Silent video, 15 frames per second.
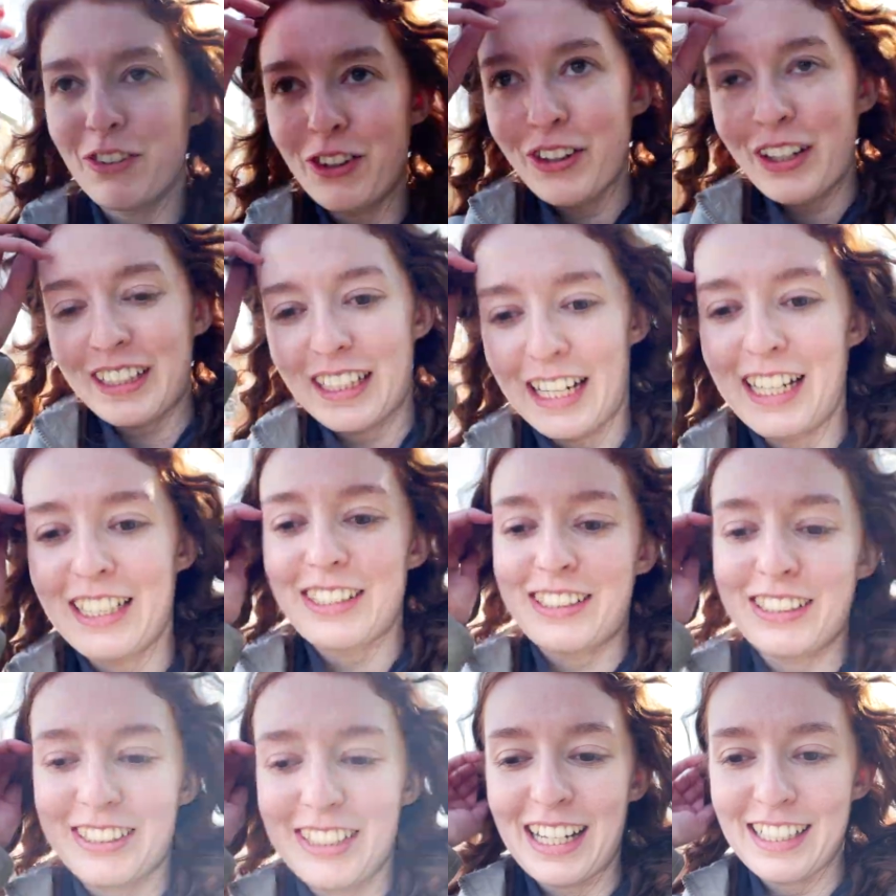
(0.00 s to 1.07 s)
vlog and then I just
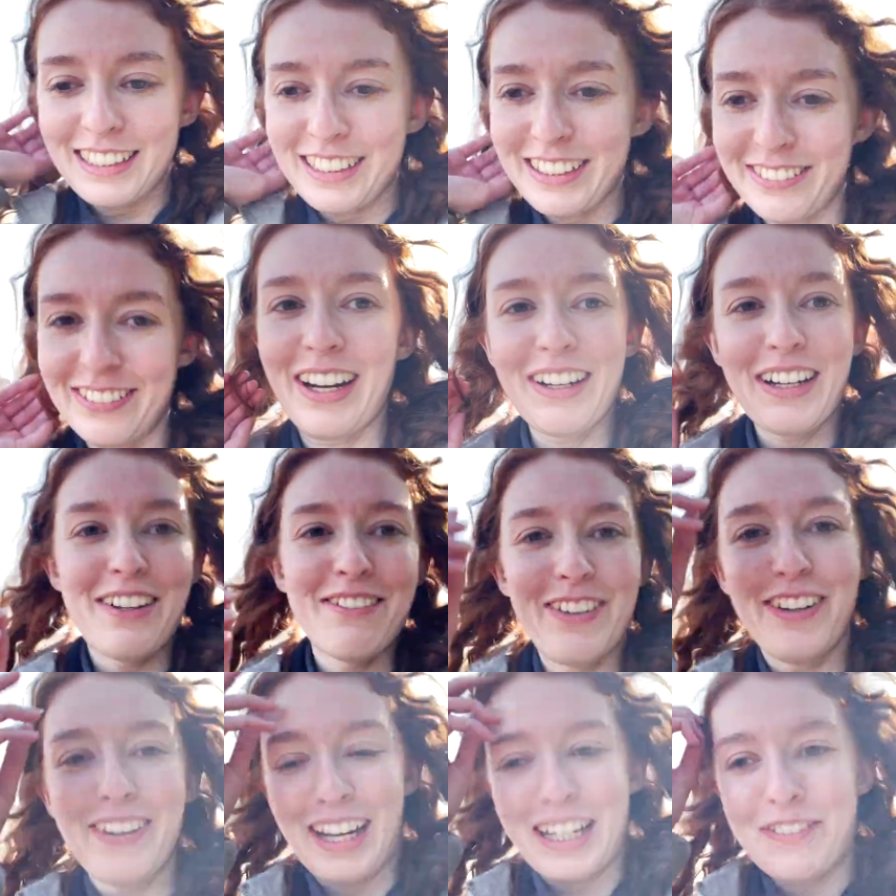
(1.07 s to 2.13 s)
decided, oh, I'm going to
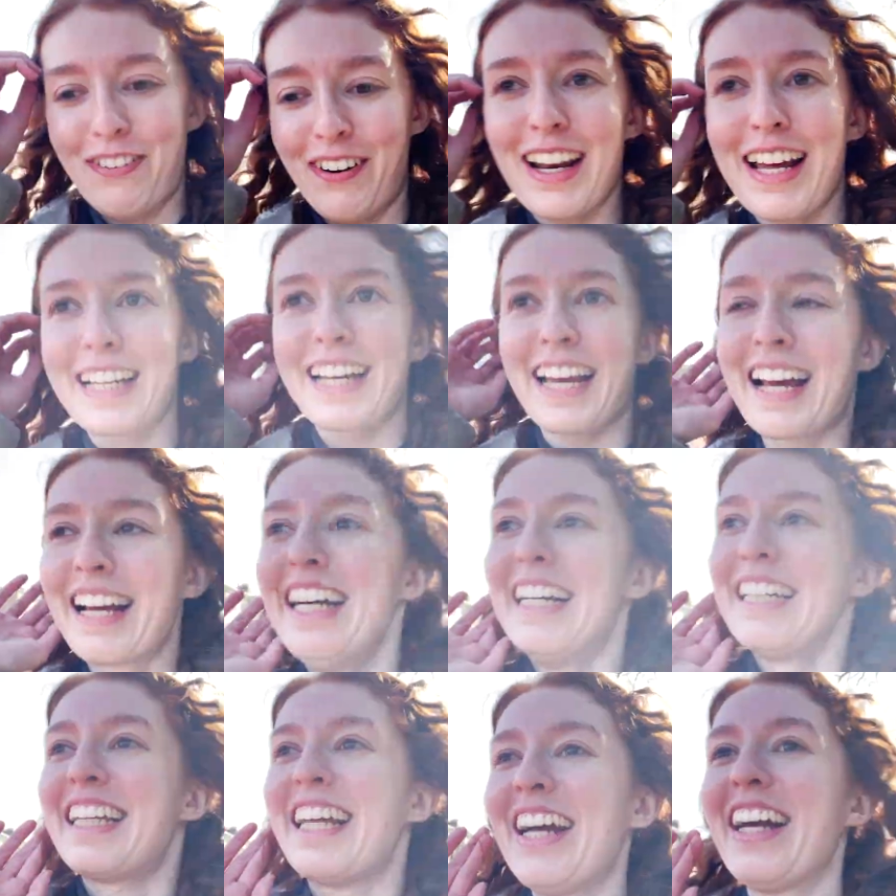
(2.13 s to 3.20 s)
vlog, I just felt like
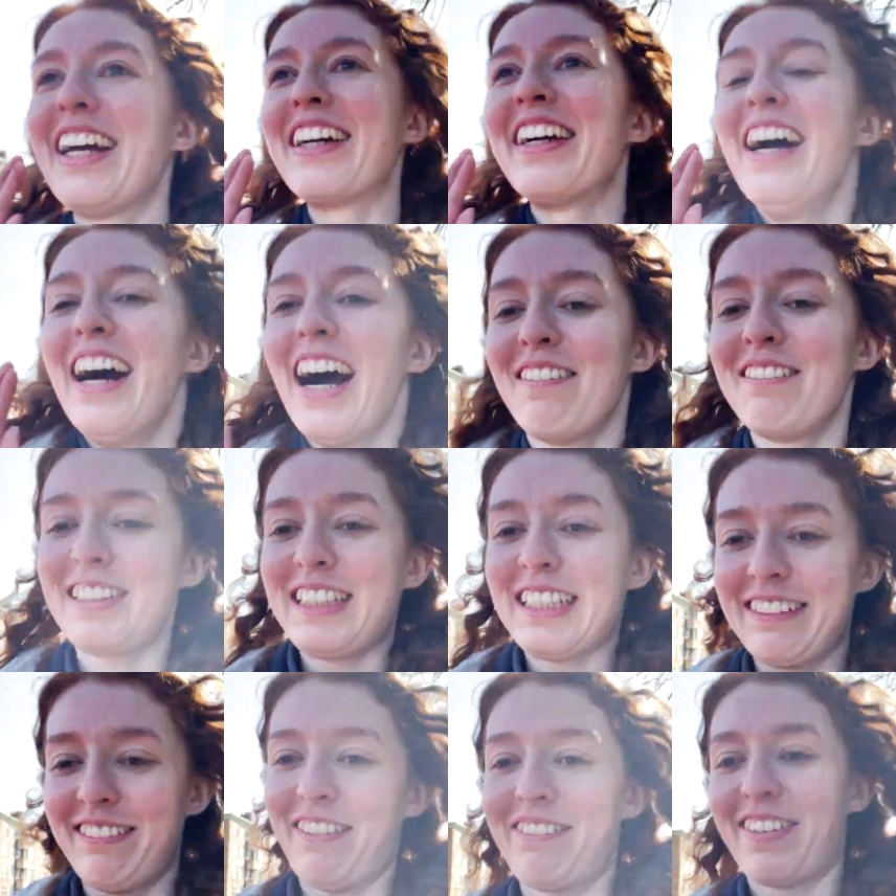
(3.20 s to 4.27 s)
it. I'm just using
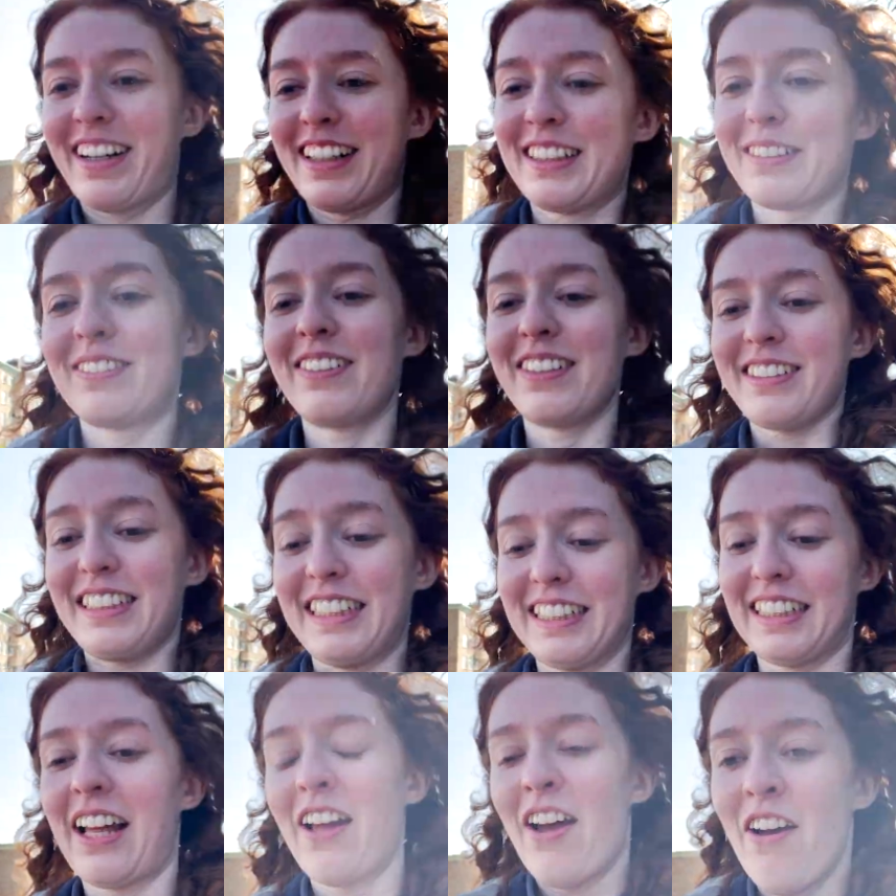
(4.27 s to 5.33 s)
my phone, so apologies
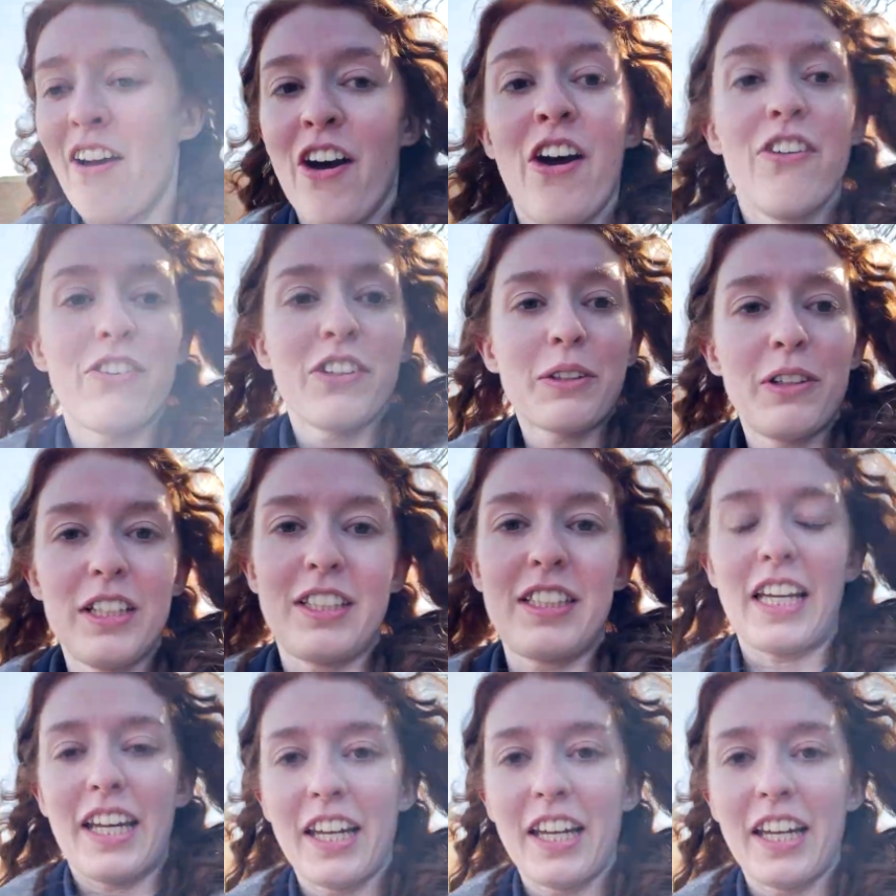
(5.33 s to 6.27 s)
for the quality.